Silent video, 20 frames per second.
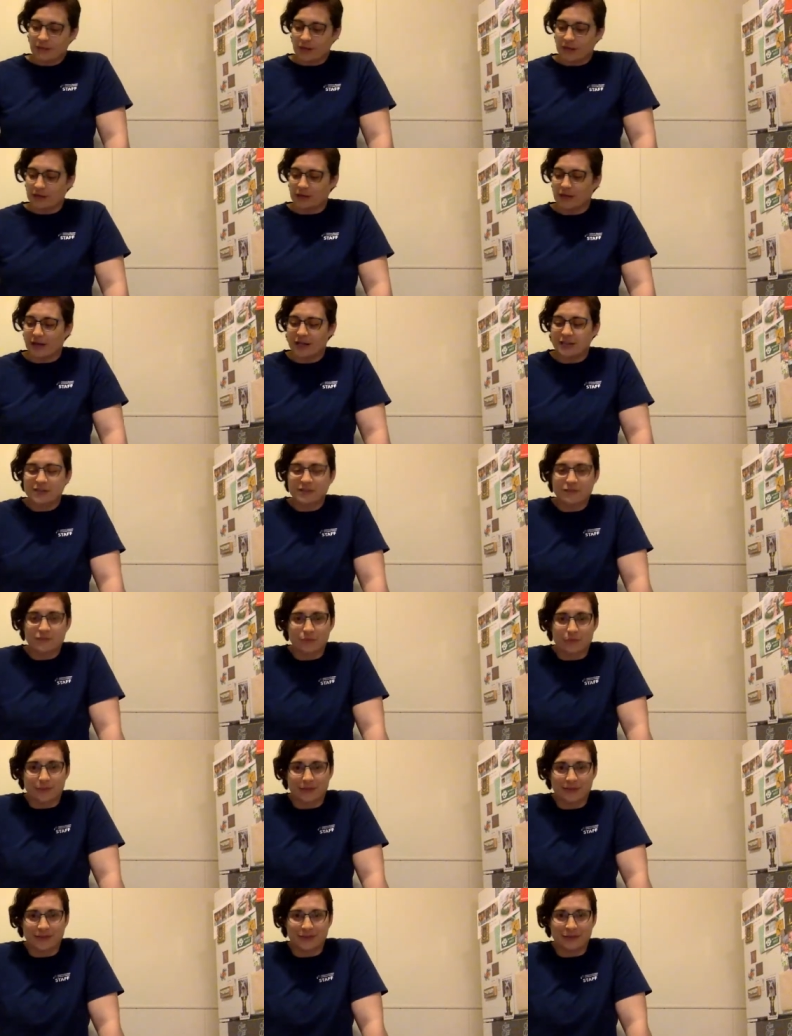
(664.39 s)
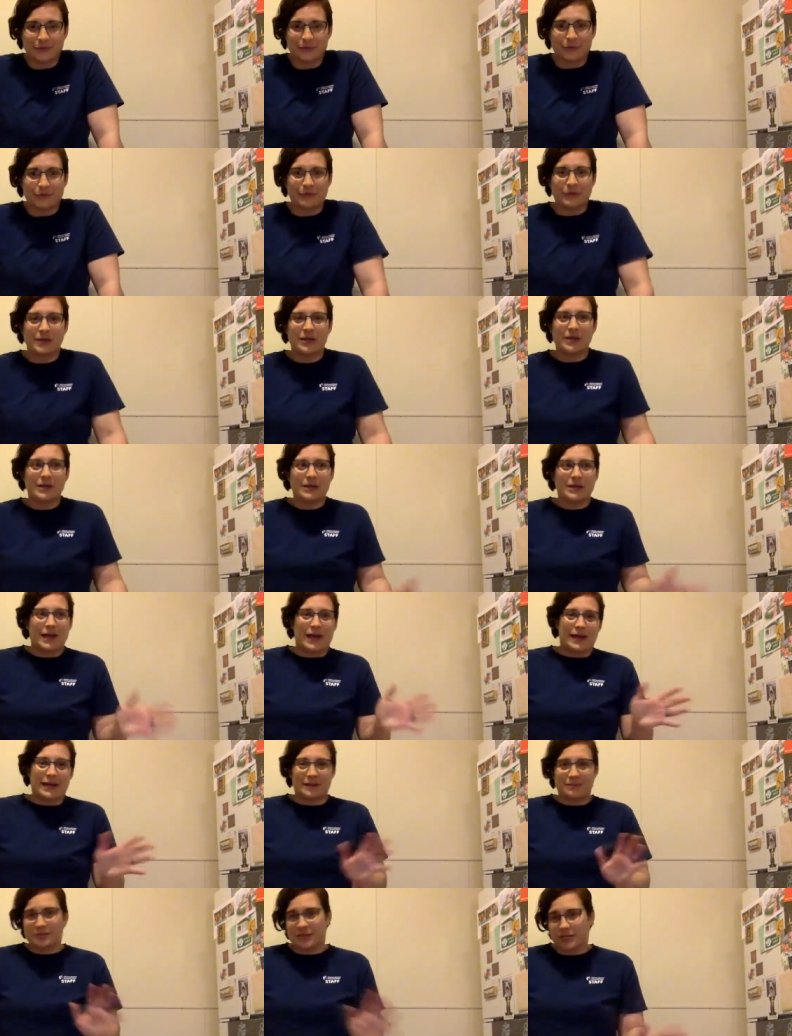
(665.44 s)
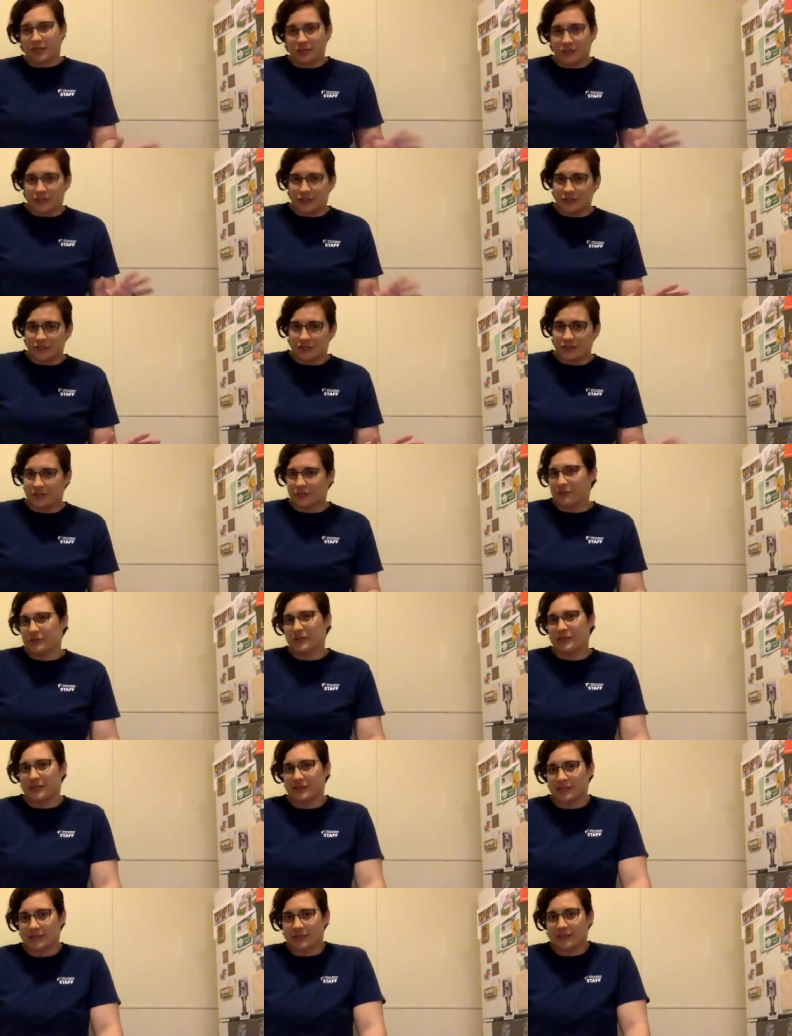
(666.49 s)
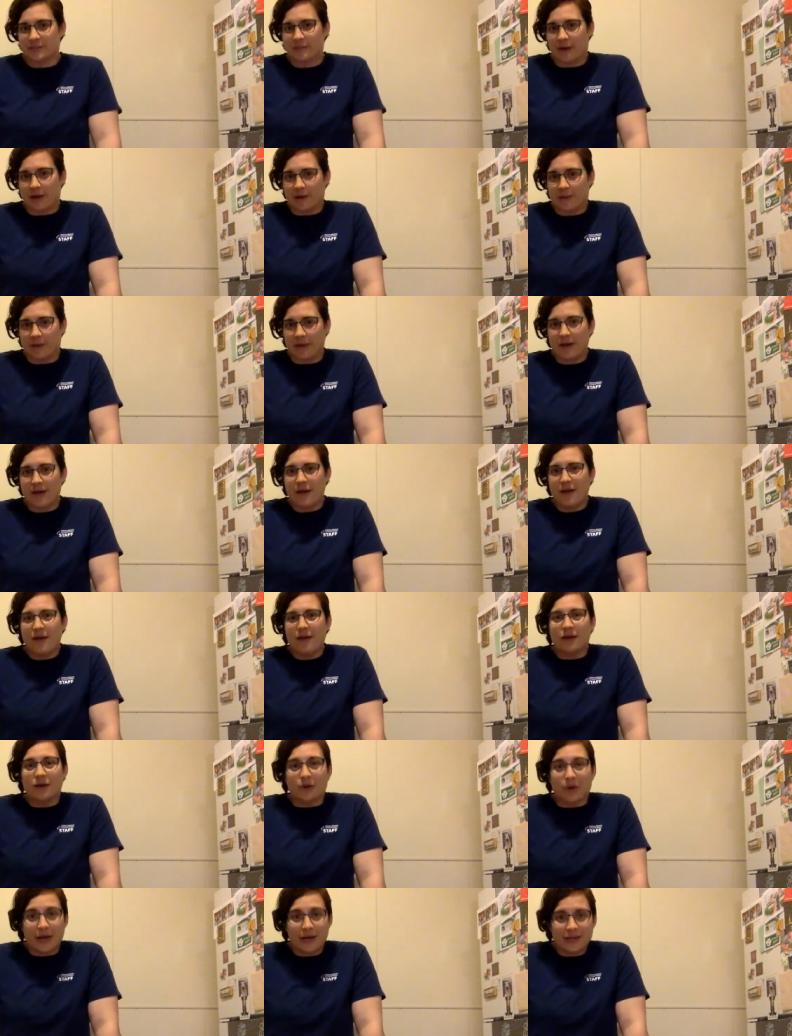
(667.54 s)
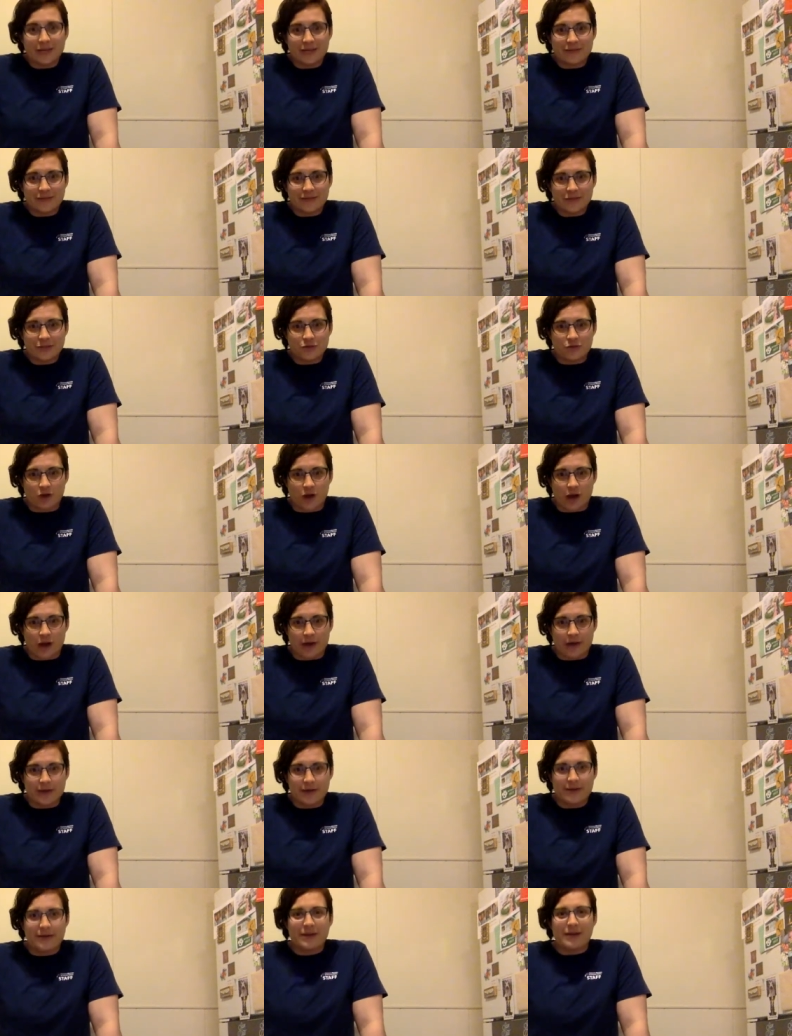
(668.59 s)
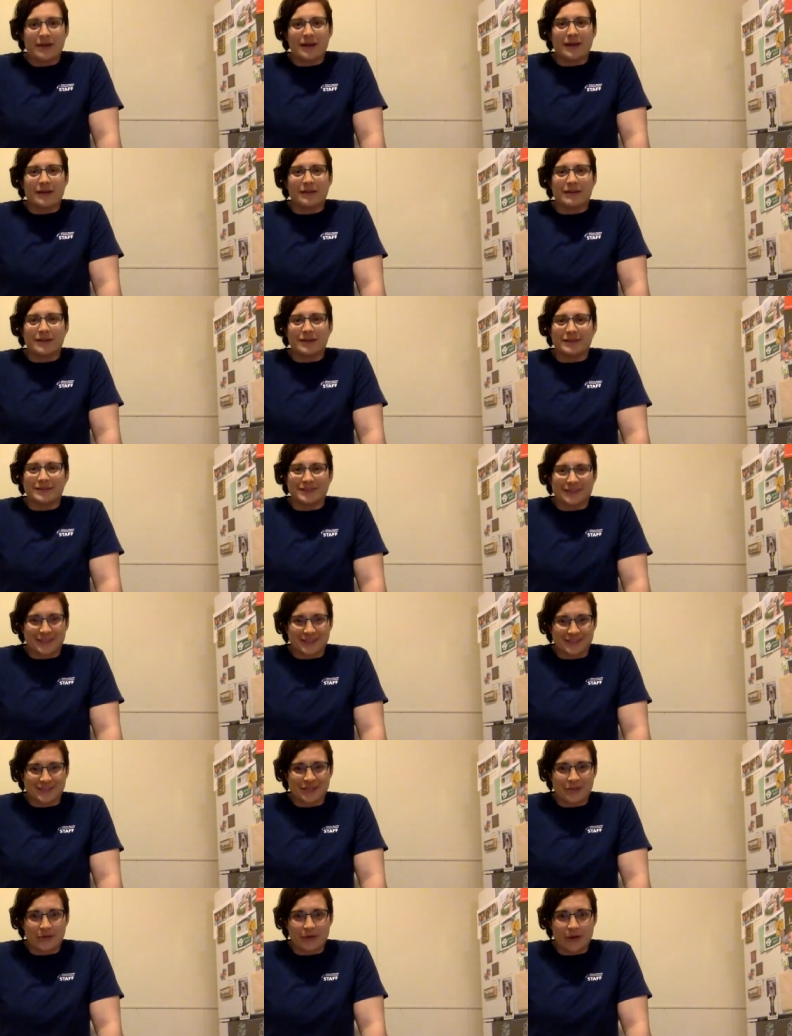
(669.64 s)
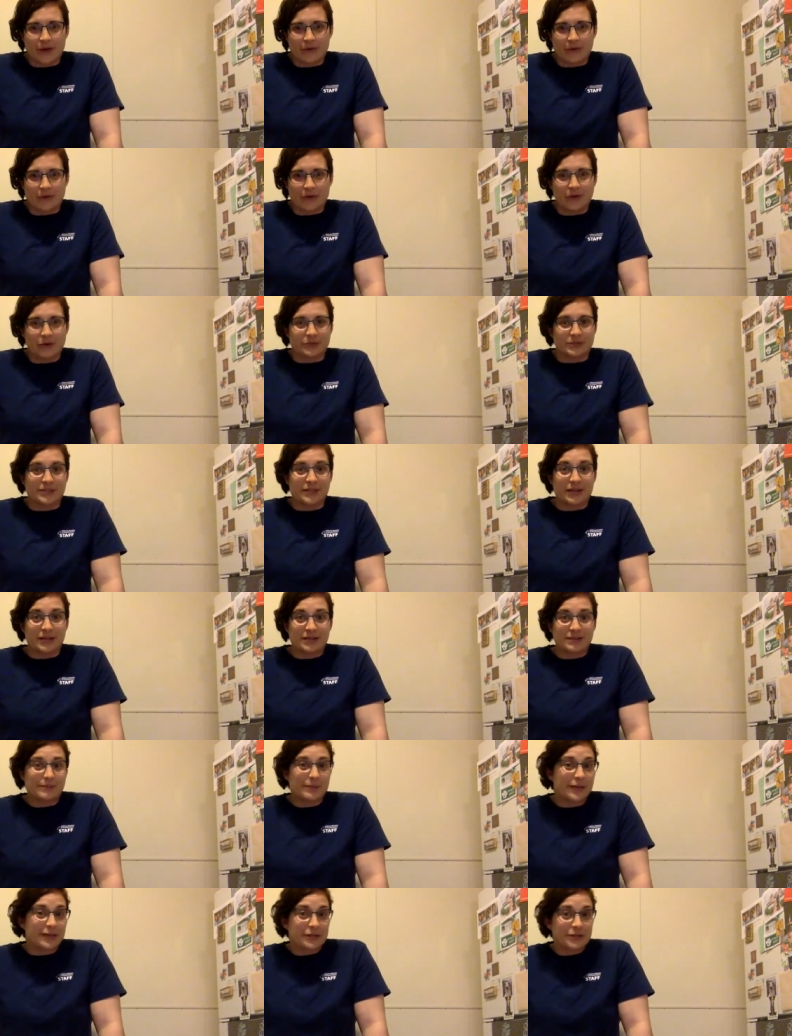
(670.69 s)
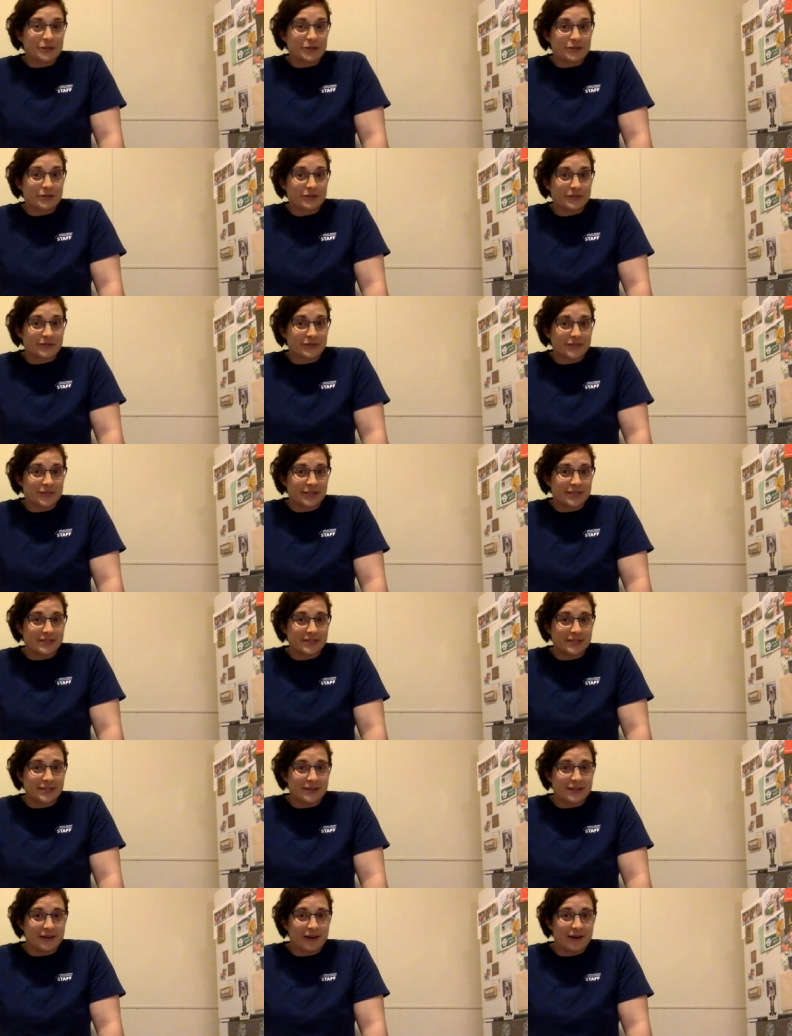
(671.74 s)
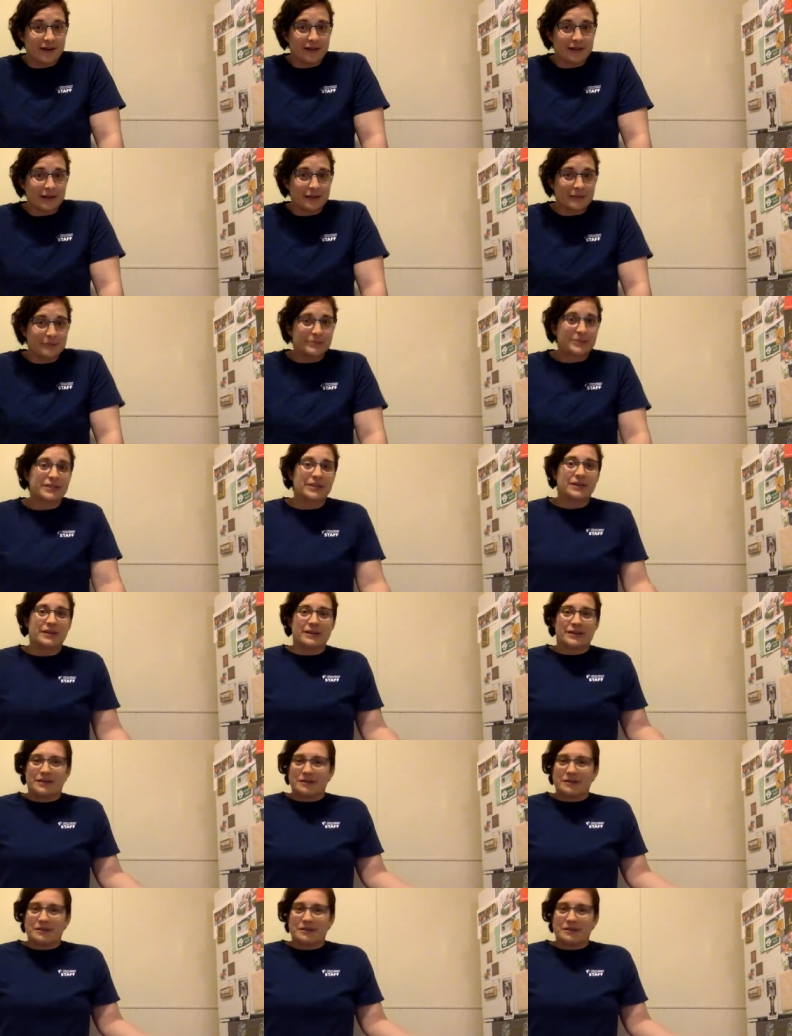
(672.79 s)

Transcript: Lots of really cool adaptations you could do to this experiment. Go ahead and give it a try, and then let us know how it goes. Send us pictures of your density columns.